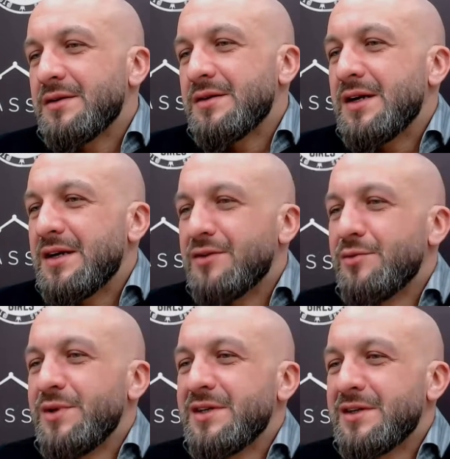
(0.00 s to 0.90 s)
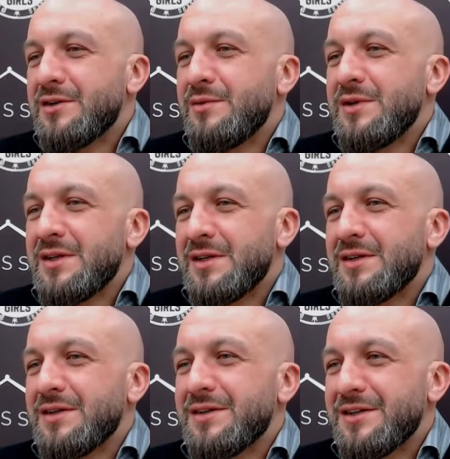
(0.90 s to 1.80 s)
yeah, that would be that
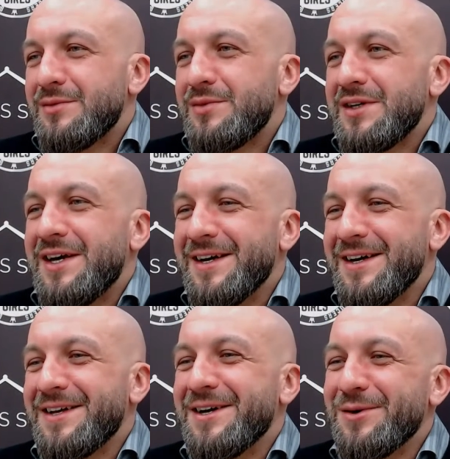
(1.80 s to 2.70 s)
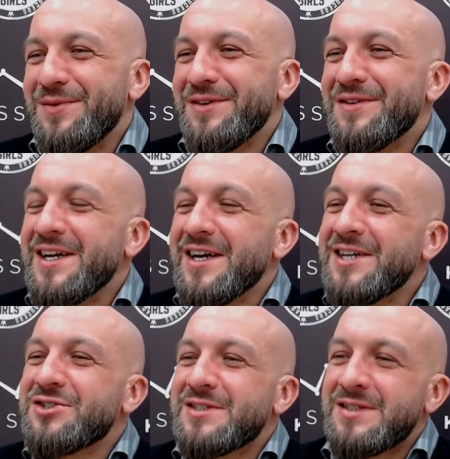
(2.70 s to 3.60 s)
would be very
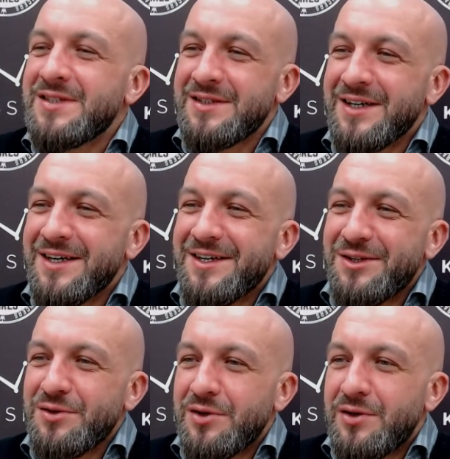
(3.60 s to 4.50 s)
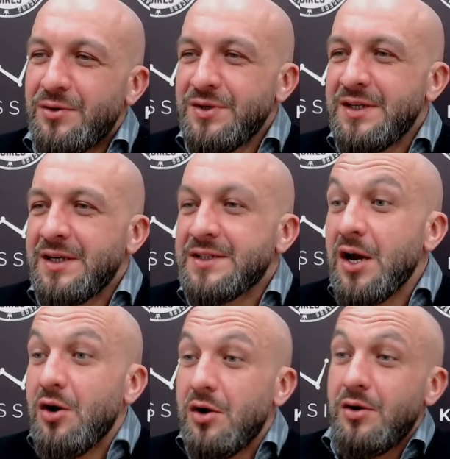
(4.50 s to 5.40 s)
interesting to know who do you guys.
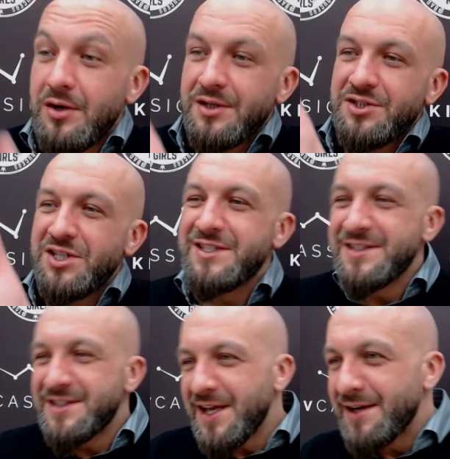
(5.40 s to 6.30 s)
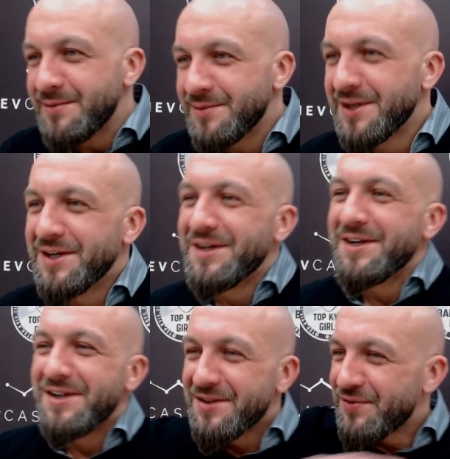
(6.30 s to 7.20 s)
Oh, Jason Statham.
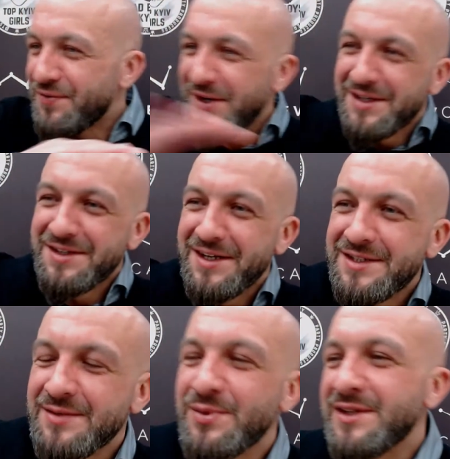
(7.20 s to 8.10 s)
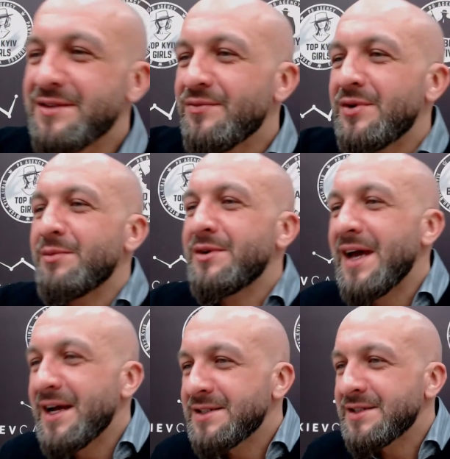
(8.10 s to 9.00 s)
Fuck, that's it. But what about
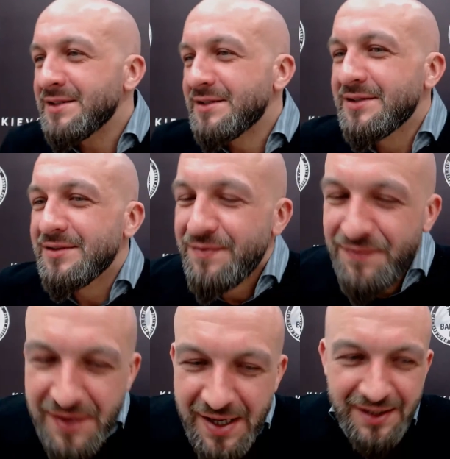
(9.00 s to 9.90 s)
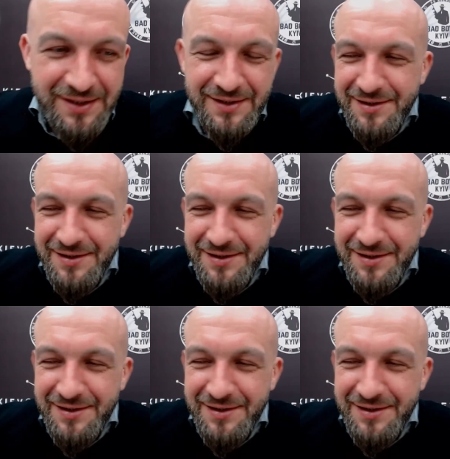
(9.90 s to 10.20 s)
the accent? Fuck.